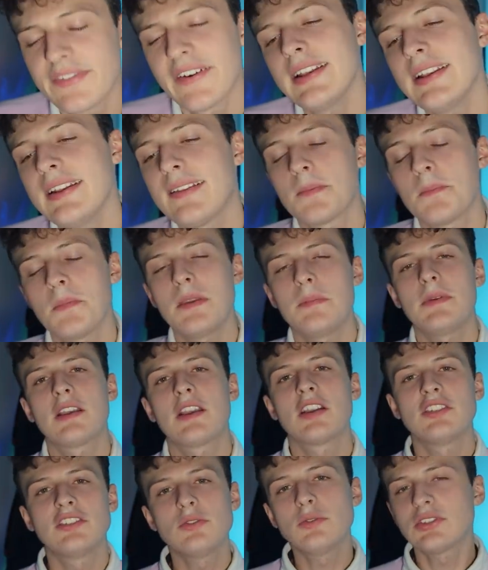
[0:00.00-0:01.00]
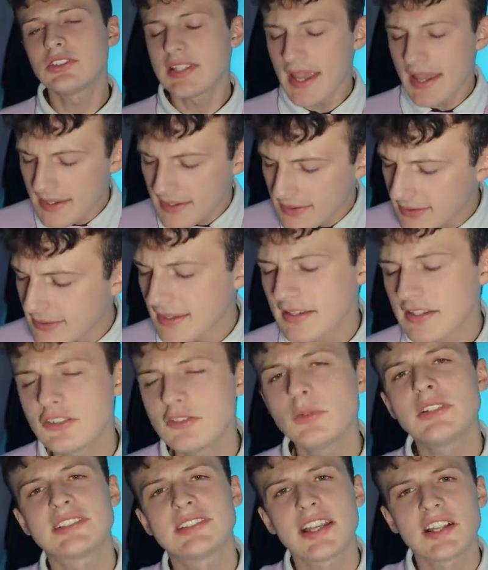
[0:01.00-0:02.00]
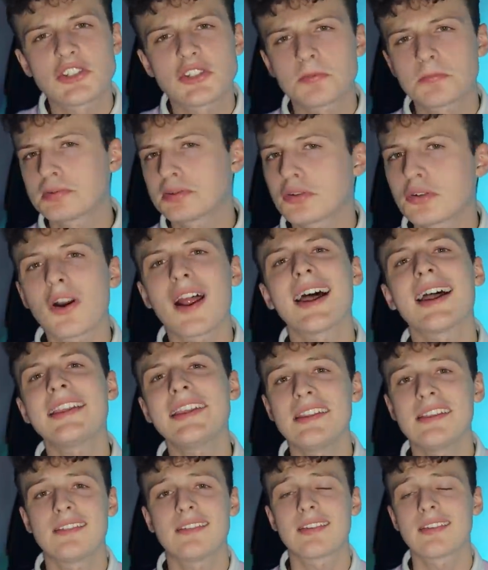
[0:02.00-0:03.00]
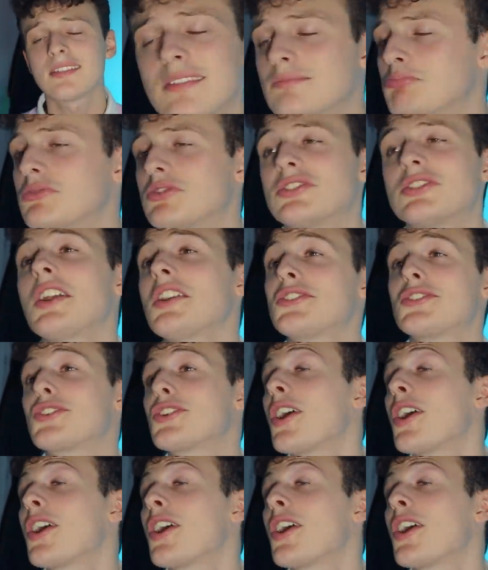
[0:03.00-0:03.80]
funny to me because you say things with such pride, such